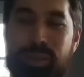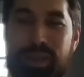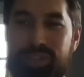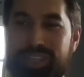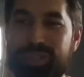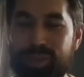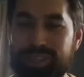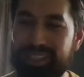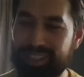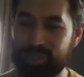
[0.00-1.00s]
much. This
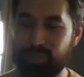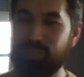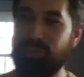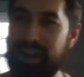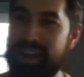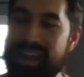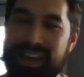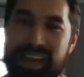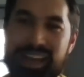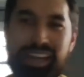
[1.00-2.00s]
was fun.
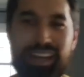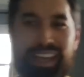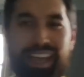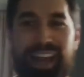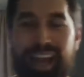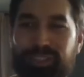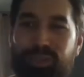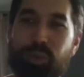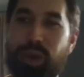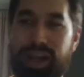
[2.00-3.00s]
And again, I
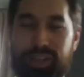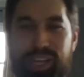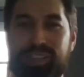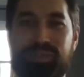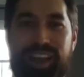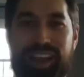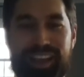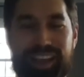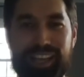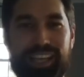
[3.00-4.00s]
do apologize if I
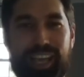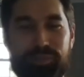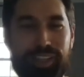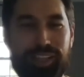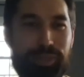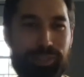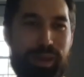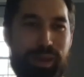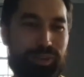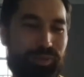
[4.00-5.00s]
gave a little bit too
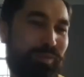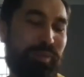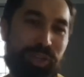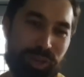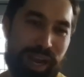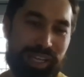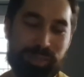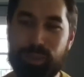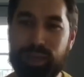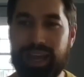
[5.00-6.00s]
much information, you
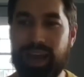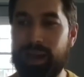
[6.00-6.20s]
guys, but